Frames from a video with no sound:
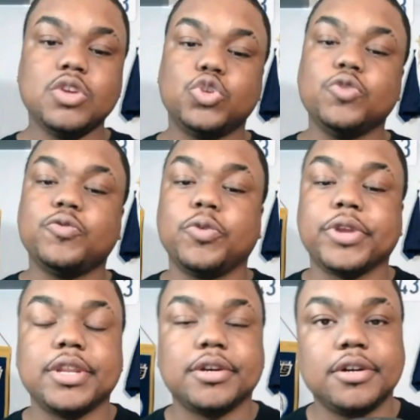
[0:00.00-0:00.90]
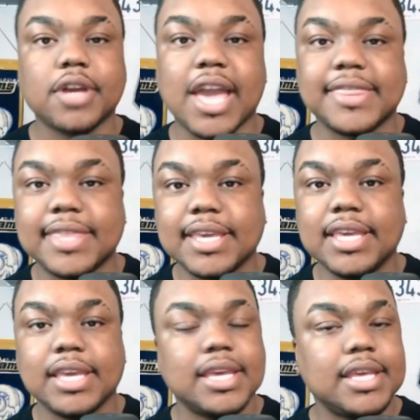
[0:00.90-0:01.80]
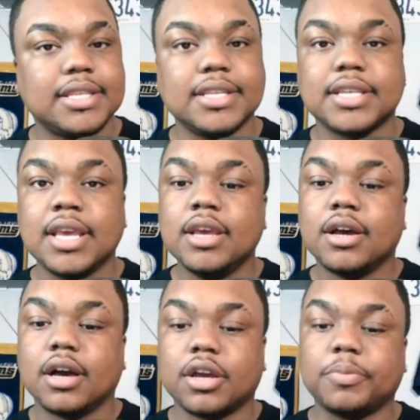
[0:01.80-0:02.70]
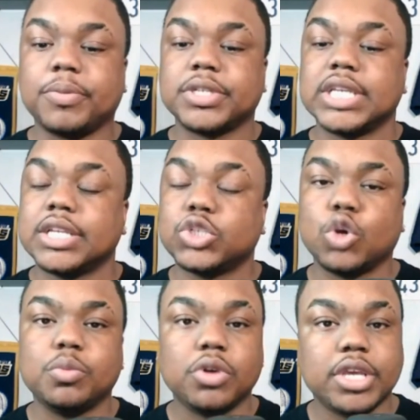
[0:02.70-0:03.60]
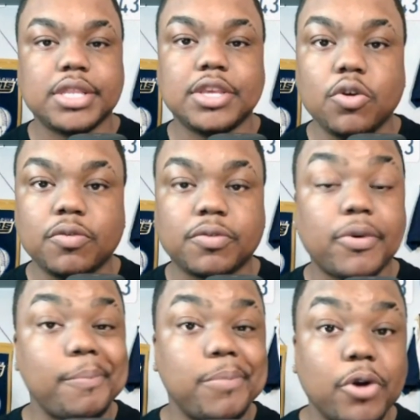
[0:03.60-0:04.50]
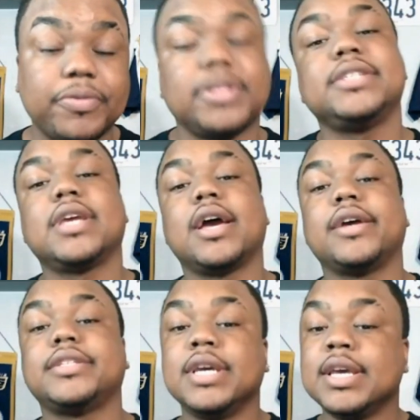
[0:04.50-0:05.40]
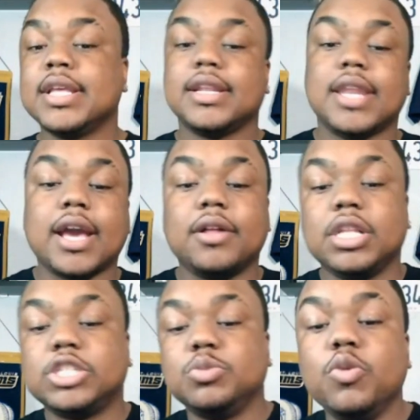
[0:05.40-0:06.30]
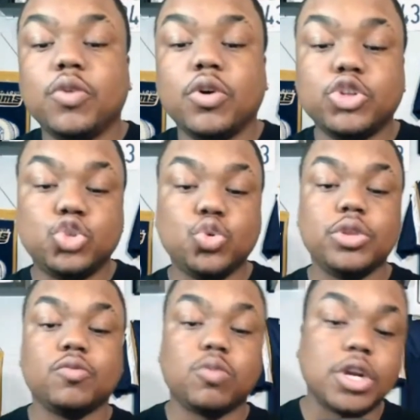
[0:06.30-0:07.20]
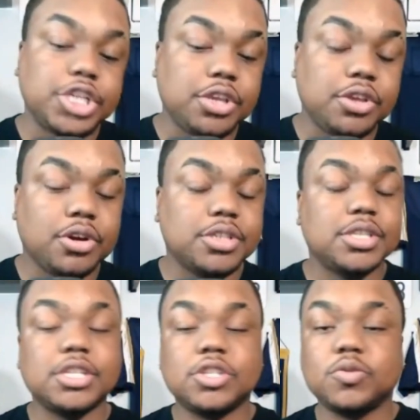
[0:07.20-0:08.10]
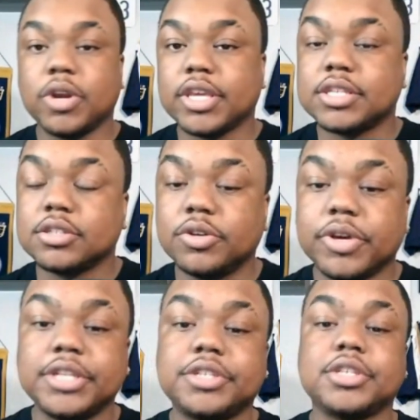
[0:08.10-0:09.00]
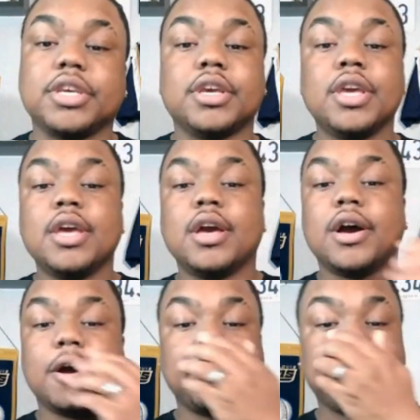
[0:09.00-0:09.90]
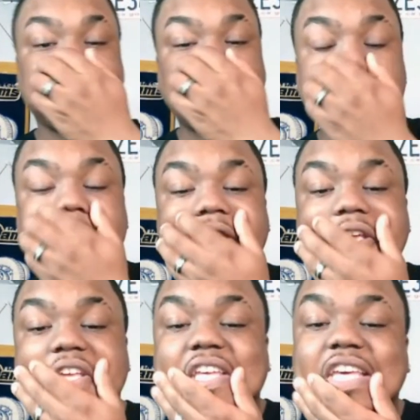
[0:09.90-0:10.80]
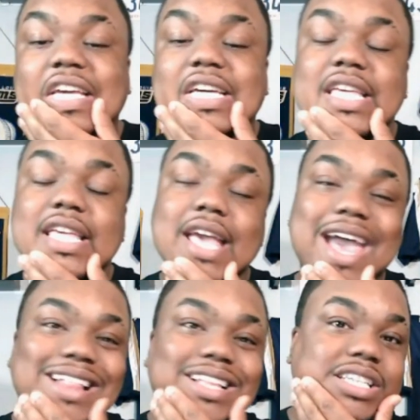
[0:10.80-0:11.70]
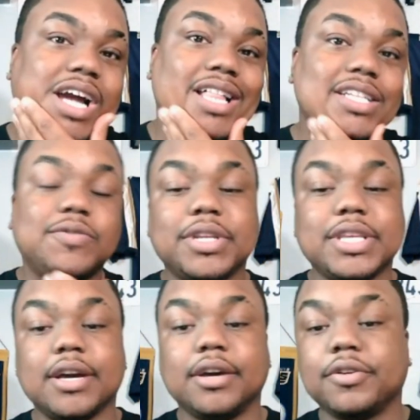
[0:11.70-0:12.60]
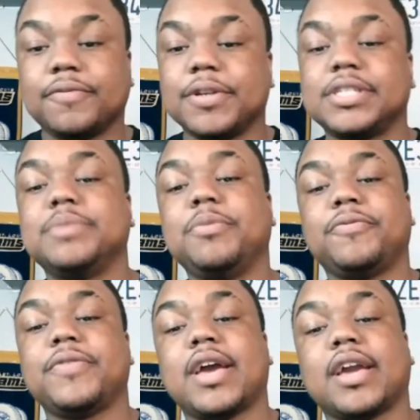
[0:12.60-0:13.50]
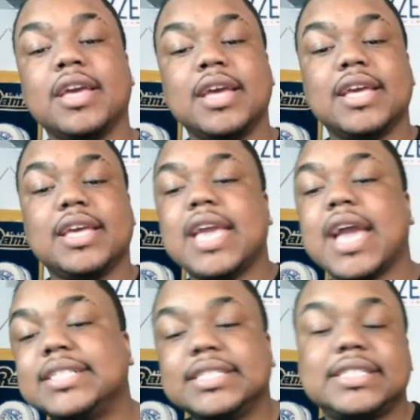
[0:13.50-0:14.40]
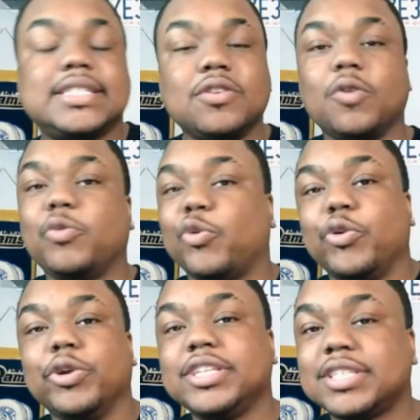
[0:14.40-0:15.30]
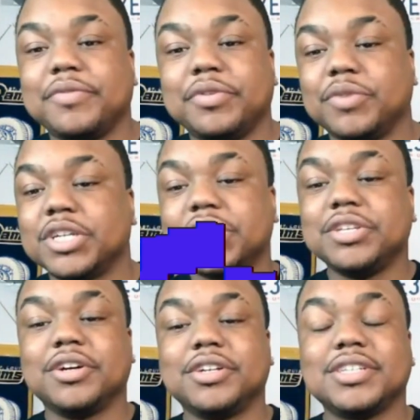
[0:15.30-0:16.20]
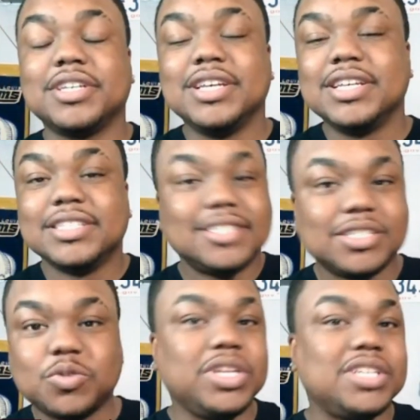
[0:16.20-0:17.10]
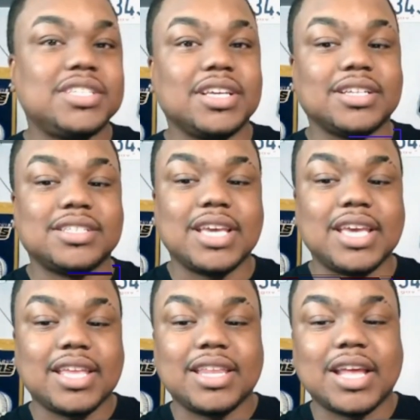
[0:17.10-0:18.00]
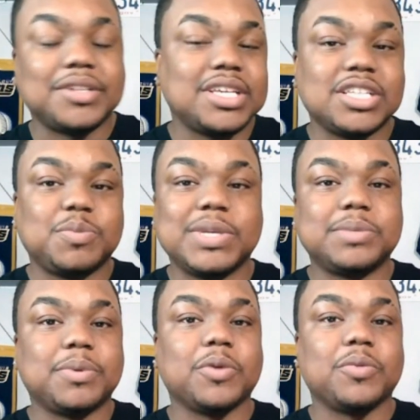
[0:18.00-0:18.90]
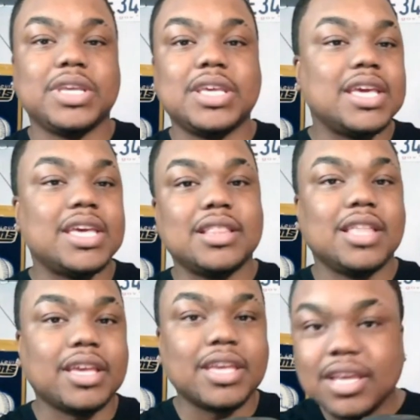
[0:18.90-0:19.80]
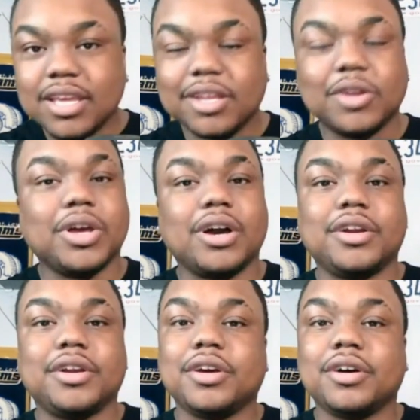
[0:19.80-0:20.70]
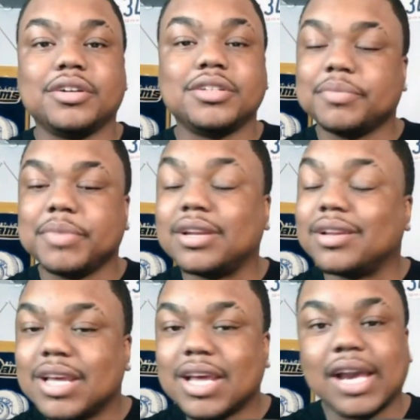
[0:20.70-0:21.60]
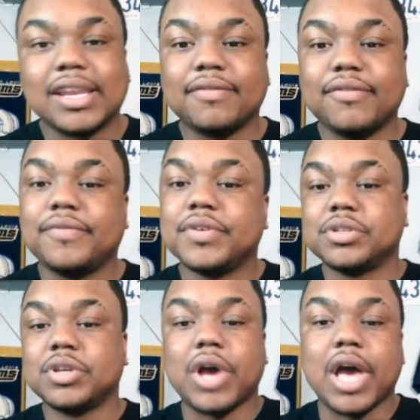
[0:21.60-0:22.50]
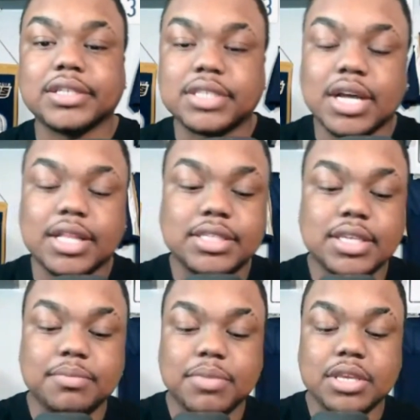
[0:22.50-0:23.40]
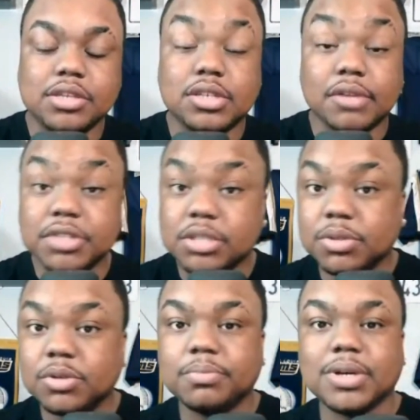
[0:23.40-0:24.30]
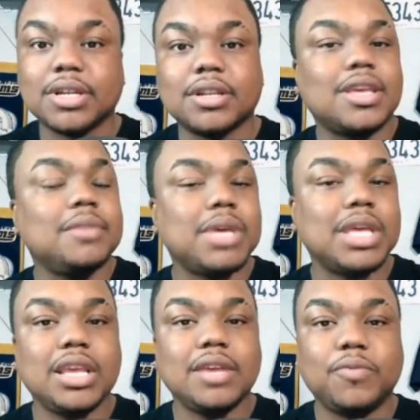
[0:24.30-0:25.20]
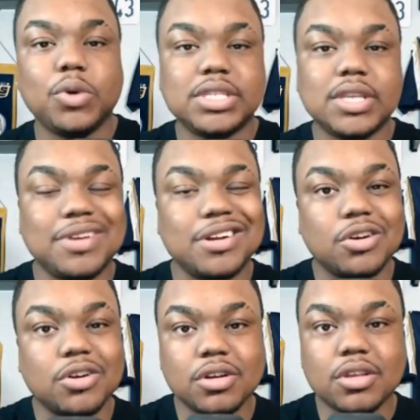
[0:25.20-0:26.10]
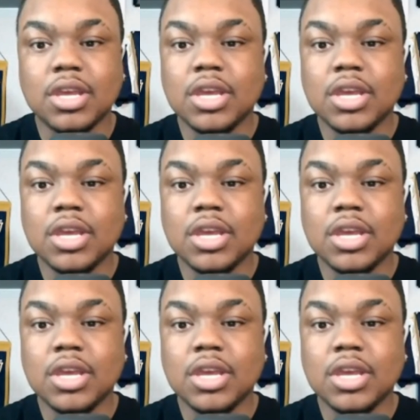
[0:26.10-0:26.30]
240 in the hook, I think he could hit this 100%. So I'm going to hit the over for both of these guys. Now let's move on to the rushing yards. This is where it gets a little interesting. I'm going to hit Alex Collins for the under for the simple fact he hasn't seen over 47 rushing yards since week 6. And that was against Pittsburgh when he hit, like, you know, the 100 yards. I mean, I definitely feel as though Alex Collins can be serviceable, but him hitting 47 in a hook